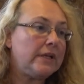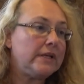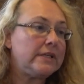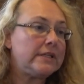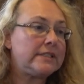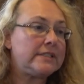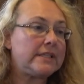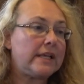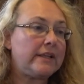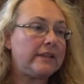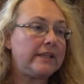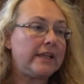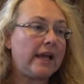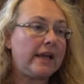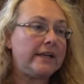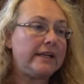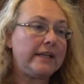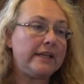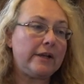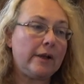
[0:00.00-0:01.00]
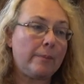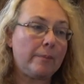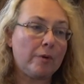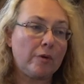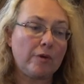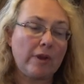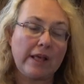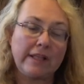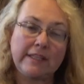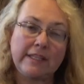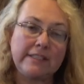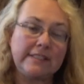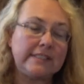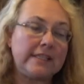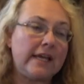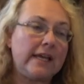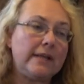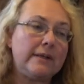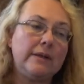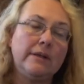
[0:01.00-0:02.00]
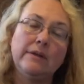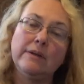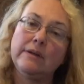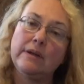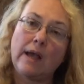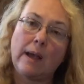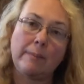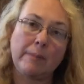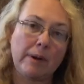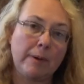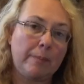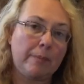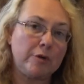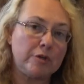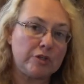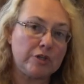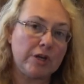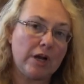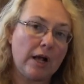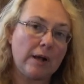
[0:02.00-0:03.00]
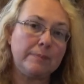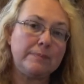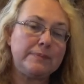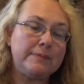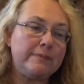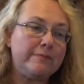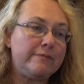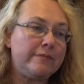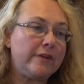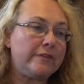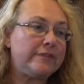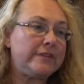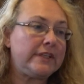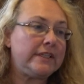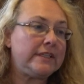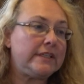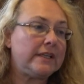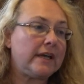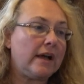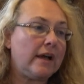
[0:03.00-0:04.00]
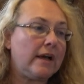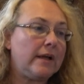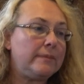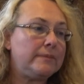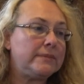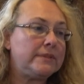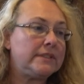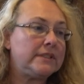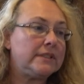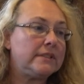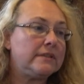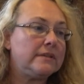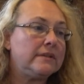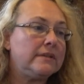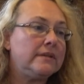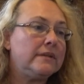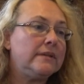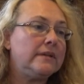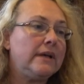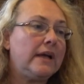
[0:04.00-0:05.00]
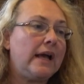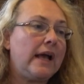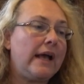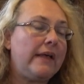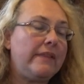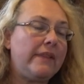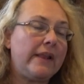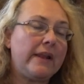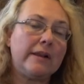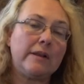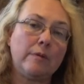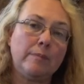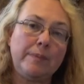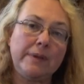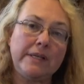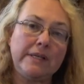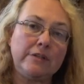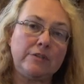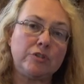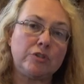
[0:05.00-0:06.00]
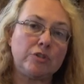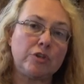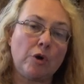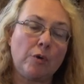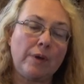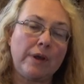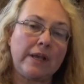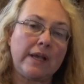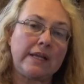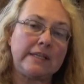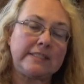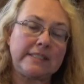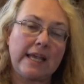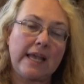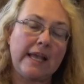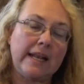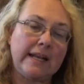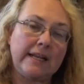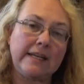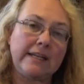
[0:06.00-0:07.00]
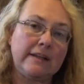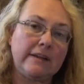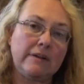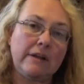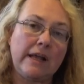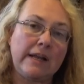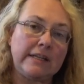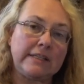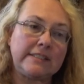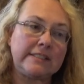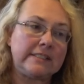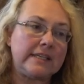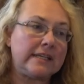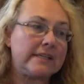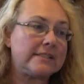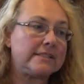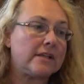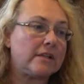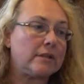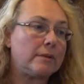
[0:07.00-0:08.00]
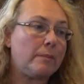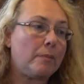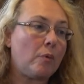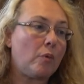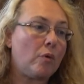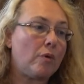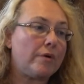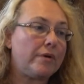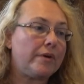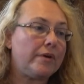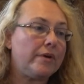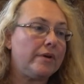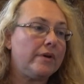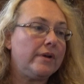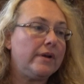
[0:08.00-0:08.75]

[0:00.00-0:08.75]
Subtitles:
To set the ID number, like they said, I'm going to push it up 15 times, and then it'll be showing a 10 and a 6 on the board.